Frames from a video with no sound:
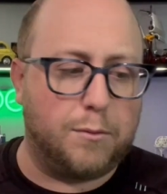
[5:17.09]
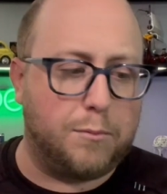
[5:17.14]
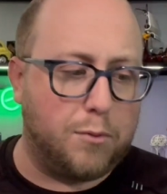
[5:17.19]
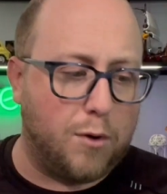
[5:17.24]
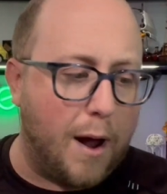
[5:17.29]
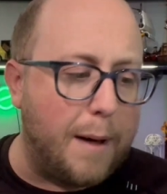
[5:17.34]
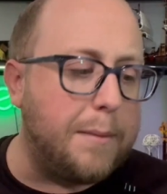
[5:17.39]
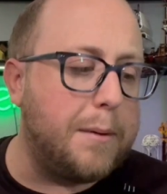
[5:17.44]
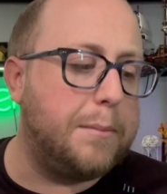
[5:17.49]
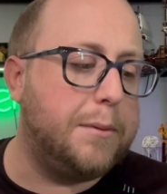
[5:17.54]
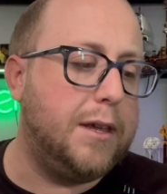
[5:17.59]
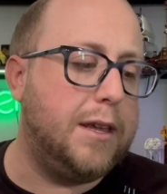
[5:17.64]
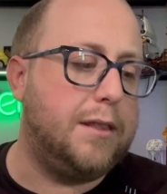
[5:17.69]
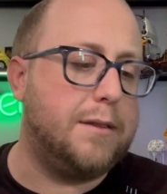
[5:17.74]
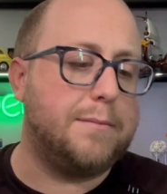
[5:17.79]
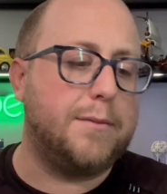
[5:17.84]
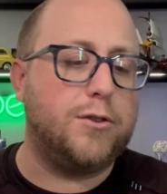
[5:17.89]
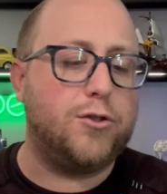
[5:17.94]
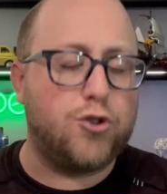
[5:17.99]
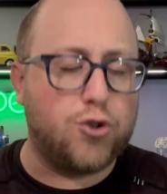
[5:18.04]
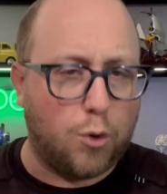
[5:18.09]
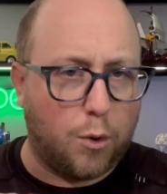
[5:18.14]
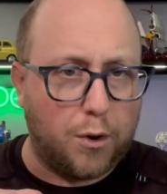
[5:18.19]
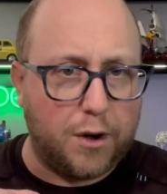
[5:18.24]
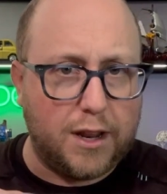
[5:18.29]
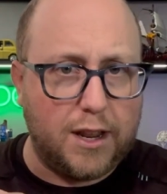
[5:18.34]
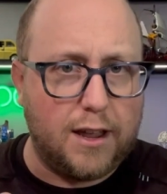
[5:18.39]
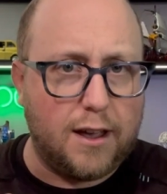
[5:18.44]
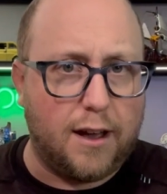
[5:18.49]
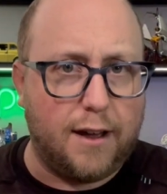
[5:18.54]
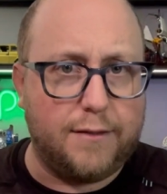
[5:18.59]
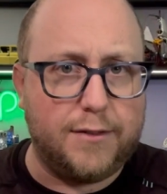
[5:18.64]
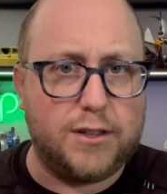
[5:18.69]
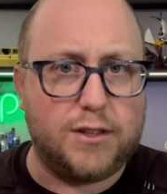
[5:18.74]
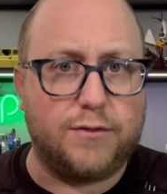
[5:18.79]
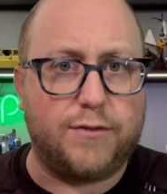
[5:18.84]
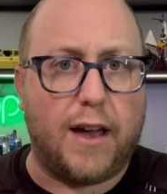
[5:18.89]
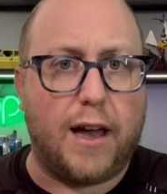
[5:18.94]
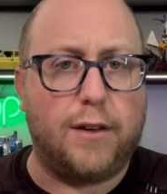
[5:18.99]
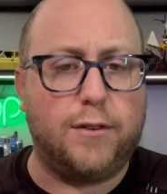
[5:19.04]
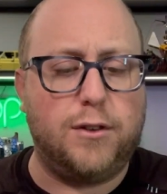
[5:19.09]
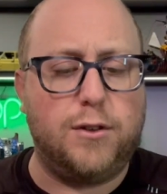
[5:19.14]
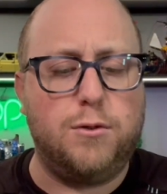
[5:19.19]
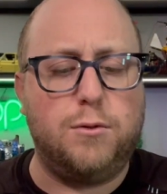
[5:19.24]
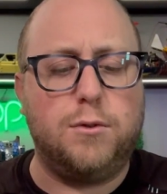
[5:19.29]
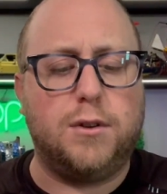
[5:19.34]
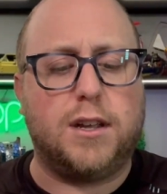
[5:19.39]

probably the majority of its value,